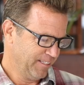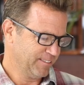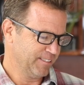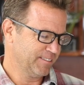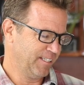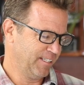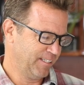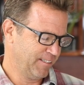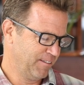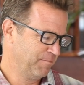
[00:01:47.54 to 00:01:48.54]
He says,
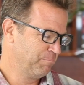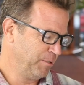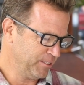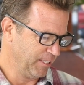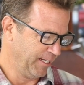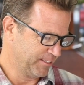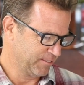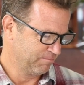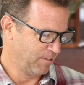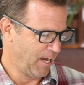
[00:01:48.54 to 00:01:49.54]

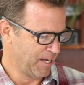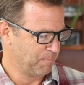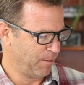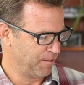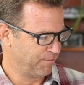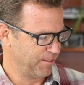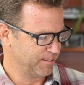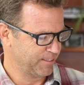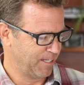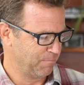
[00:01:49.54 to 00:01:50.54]
PCH, added benefit
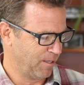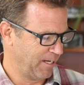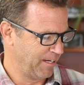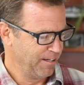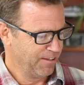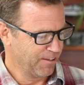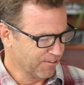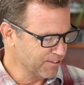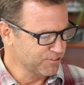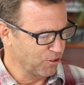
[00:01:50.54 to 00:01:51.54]
is that my
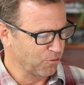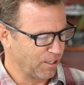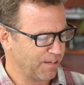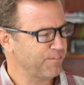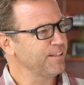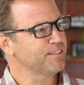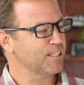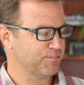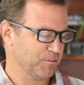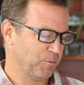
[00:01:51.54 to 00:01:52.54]
There Is No Life East
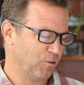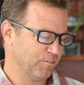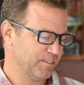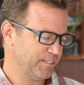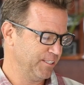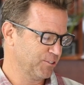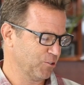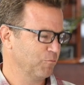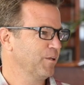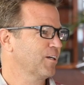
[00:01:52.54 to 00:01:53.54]
of Sepulveda
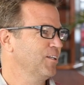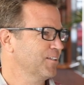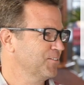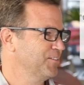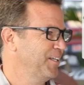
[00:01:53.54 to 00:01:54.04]
t-shirt will be a collector's